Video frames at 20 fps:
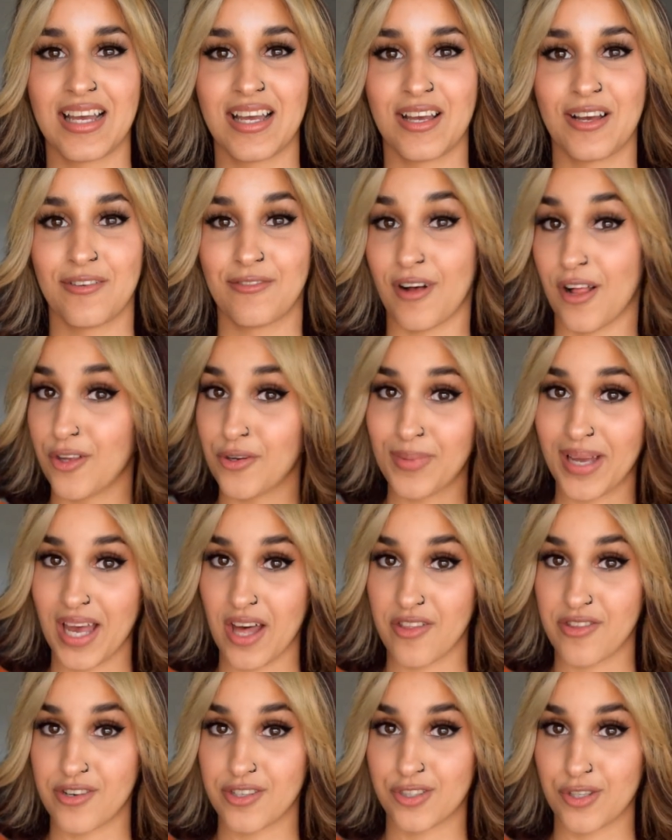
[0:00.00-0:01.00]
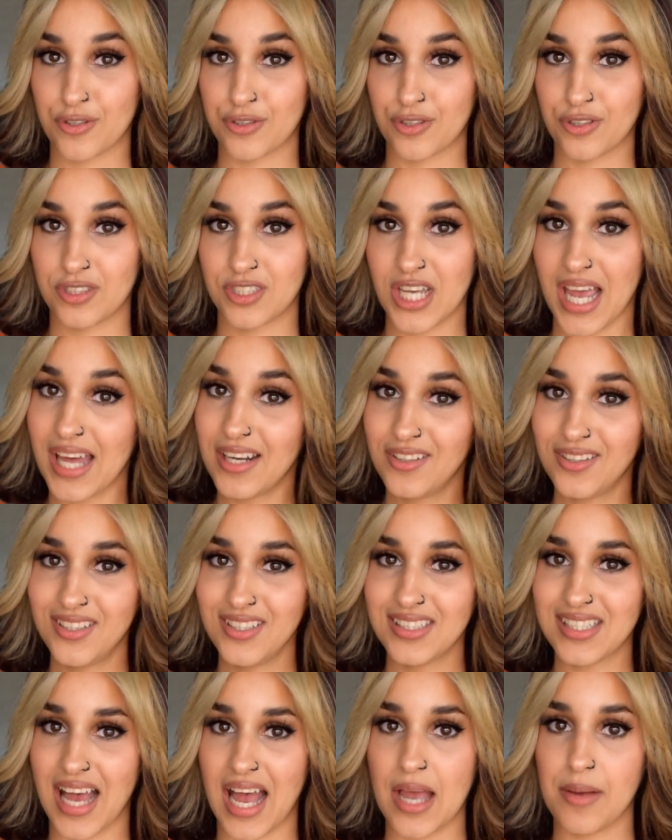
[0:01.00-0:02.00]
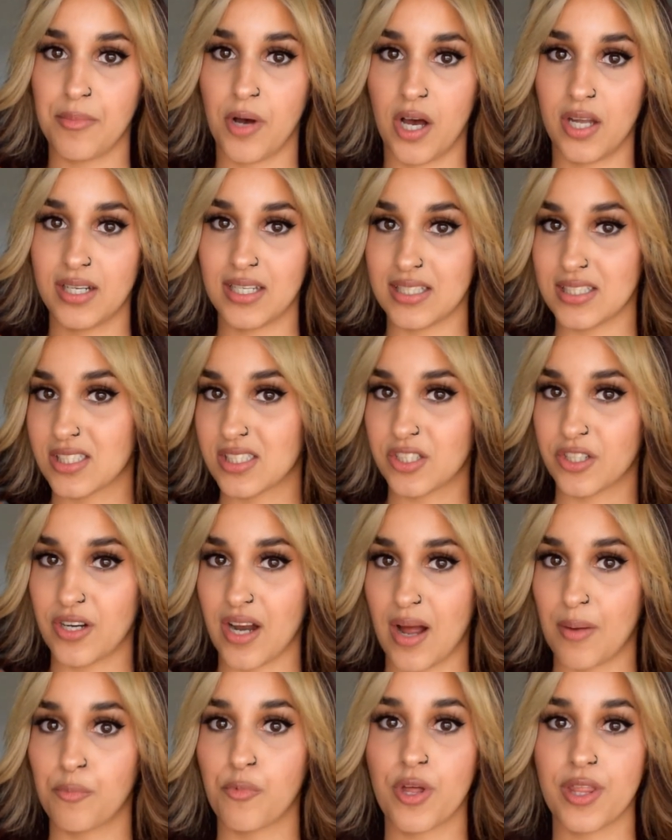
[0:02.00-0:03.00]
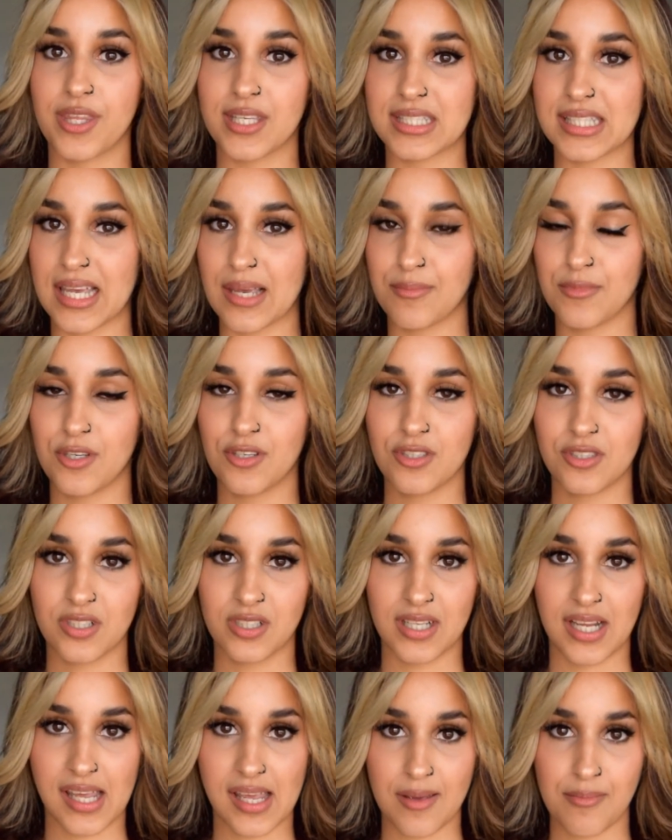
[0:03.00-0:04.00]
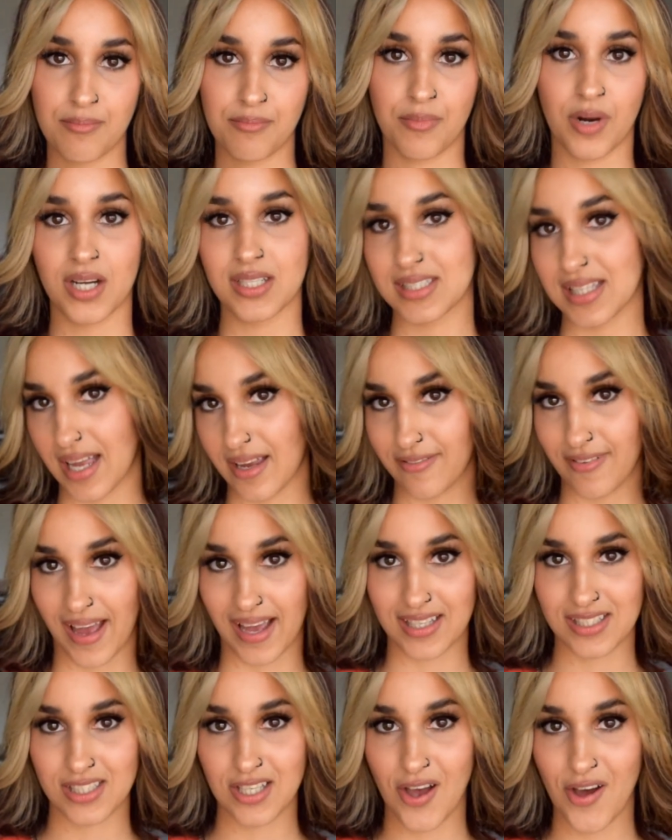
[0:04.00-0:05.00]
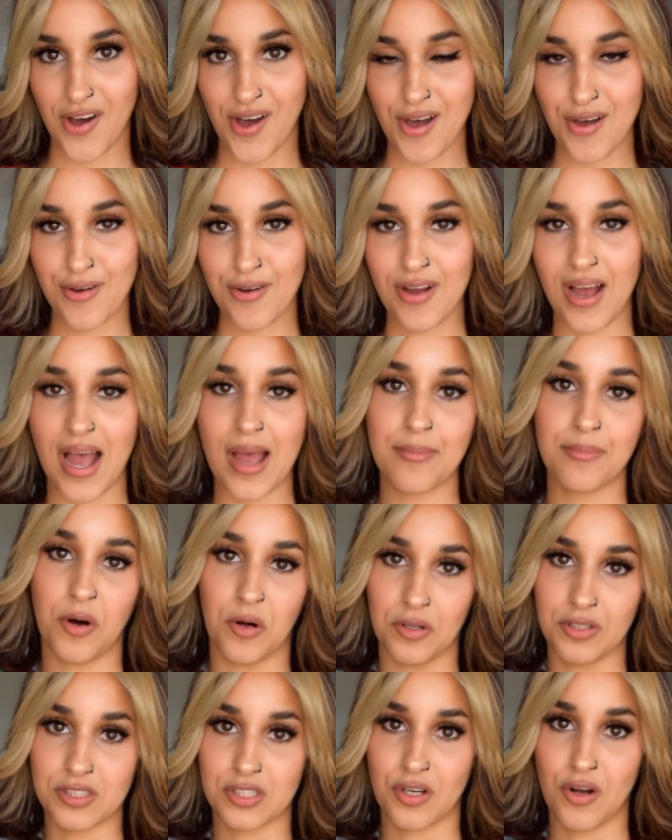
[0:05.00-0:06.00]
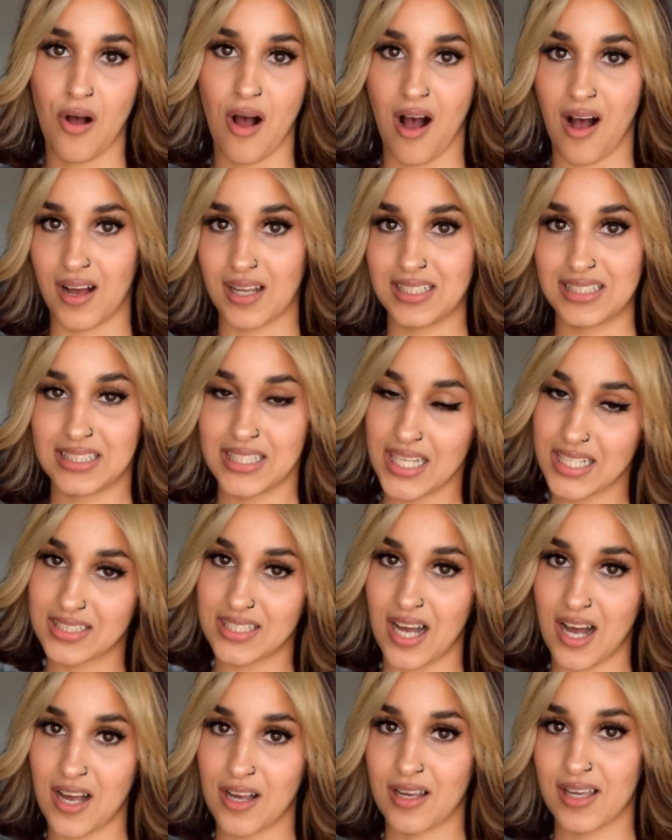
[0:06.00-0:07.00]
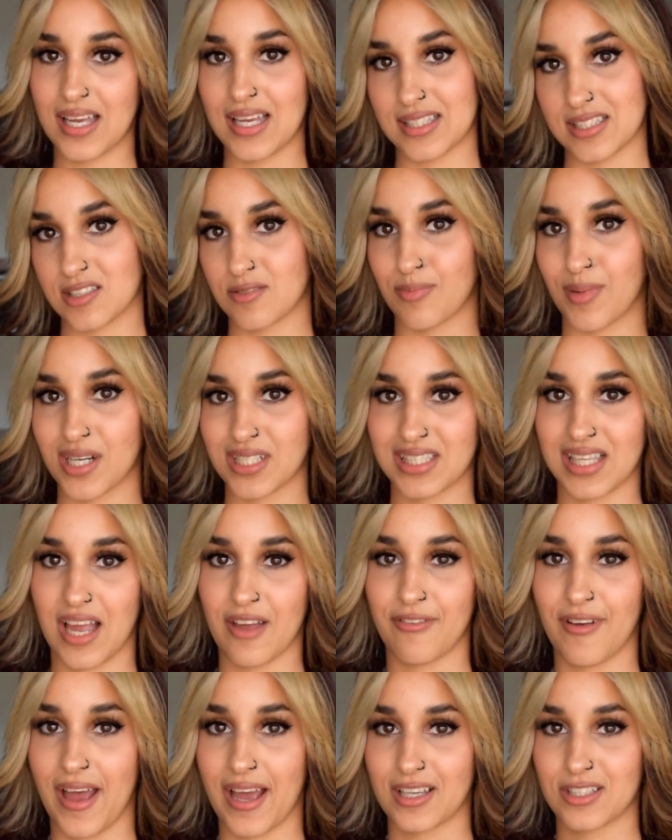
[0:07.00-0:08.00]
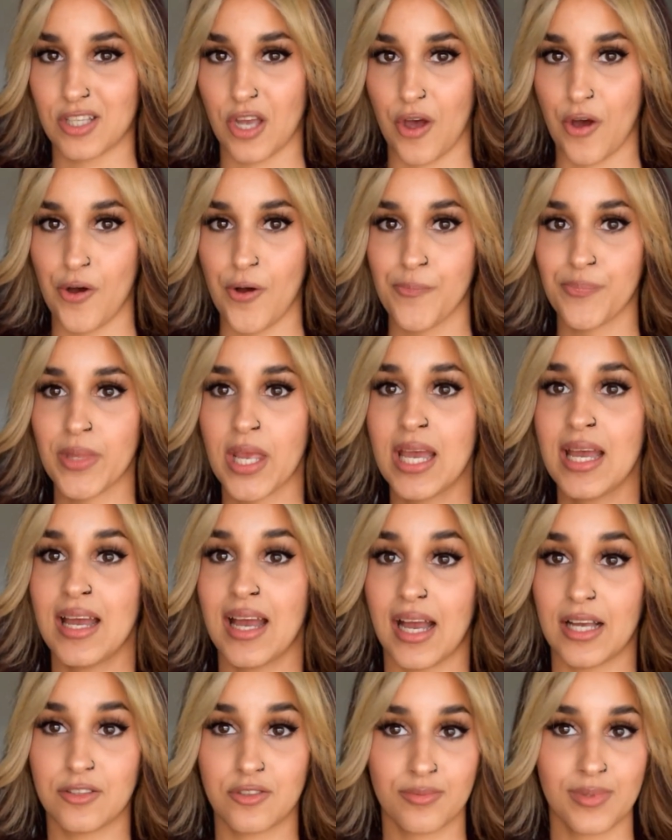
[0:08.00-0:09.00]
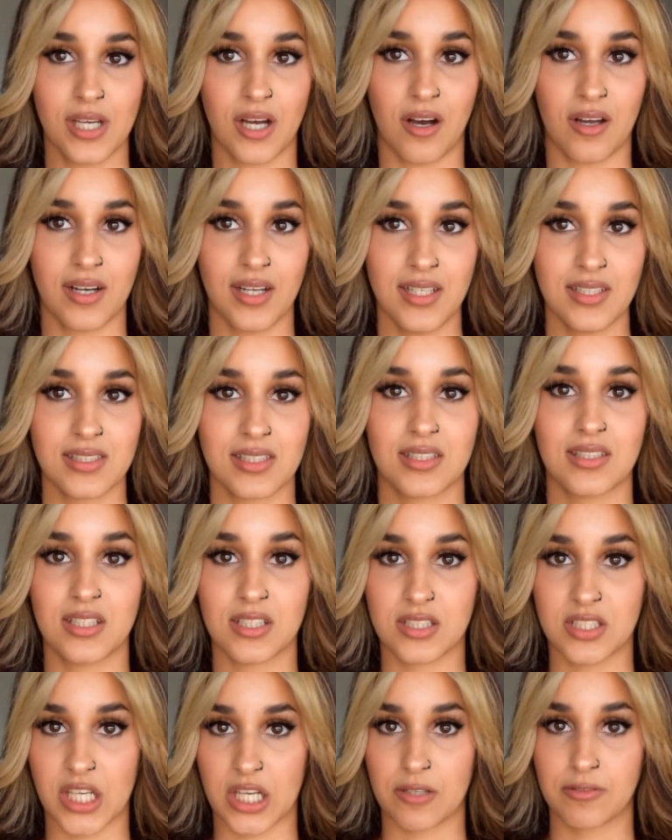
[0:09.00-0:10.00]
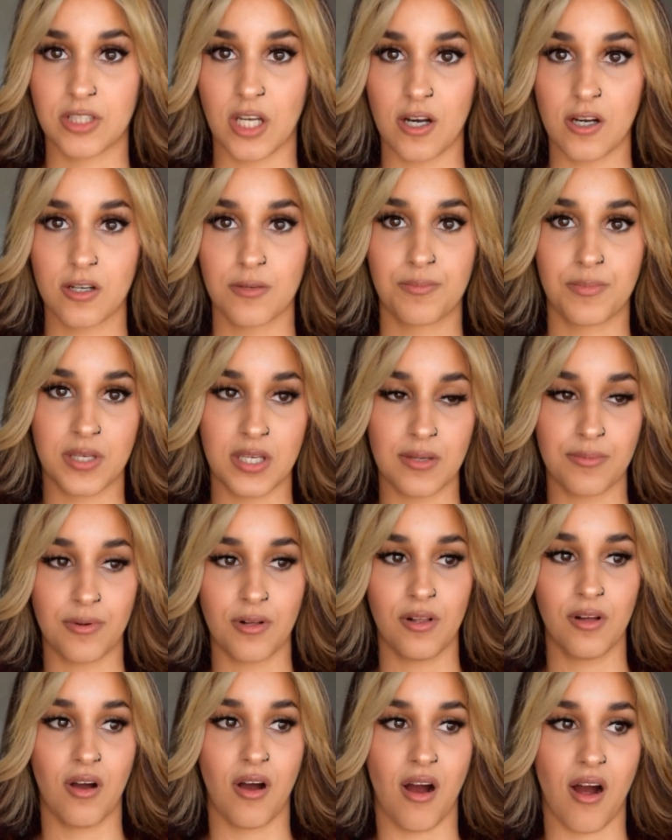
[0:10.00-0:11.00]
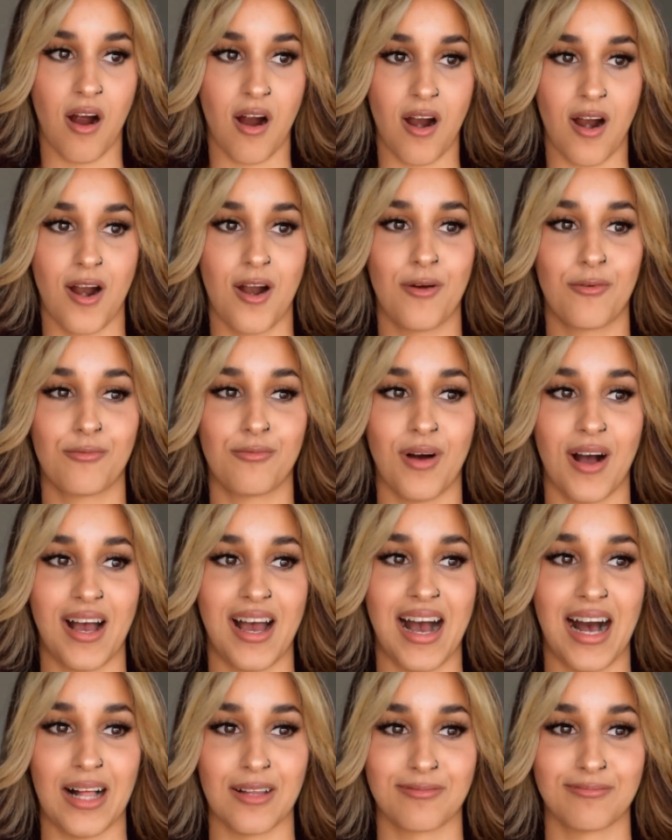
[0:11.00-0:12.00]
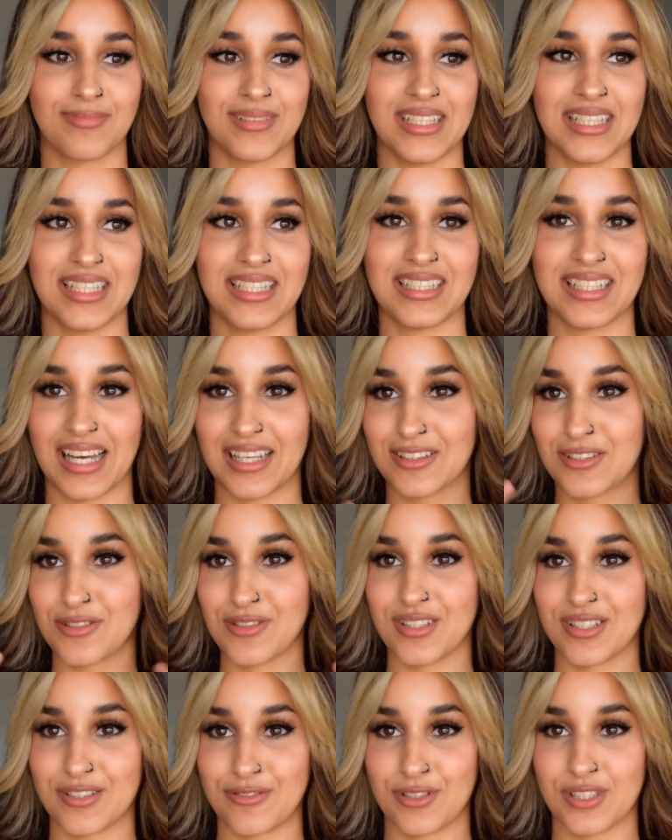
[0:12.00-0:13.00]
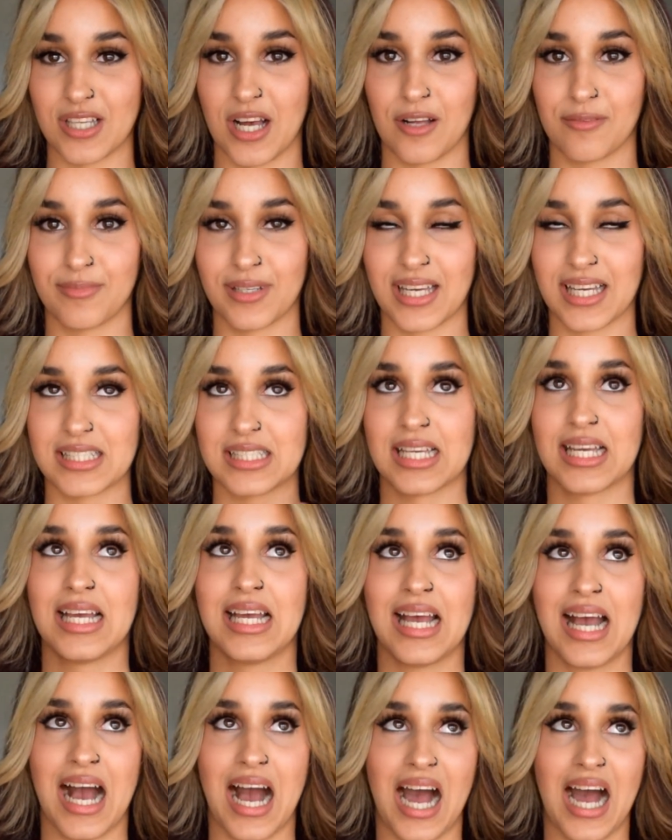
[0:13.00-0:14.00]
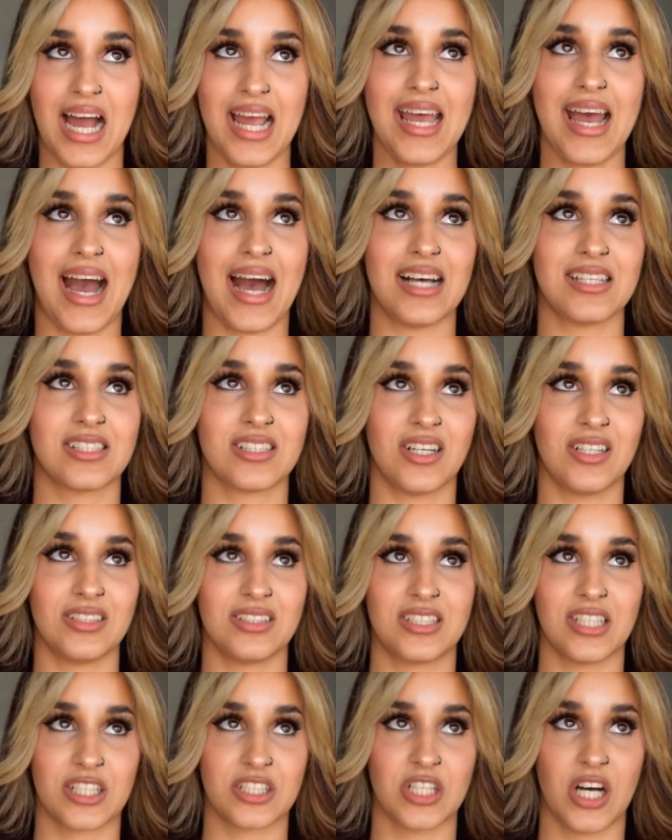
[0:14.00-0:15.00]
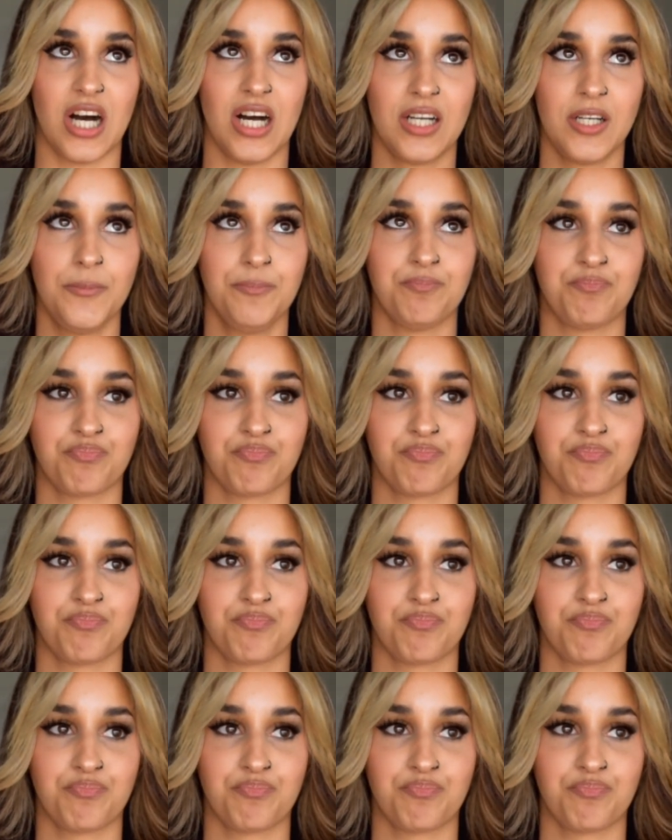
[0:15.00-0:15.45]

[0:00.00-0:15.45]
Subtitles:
follow my other social channels. I'm on Instagram with the same username, MarsLifeXO. I'm also on TikTok, it's MarsLifeXO. And to be honest, the TikTok people are what helped me get to this result, because I asked on TikTok,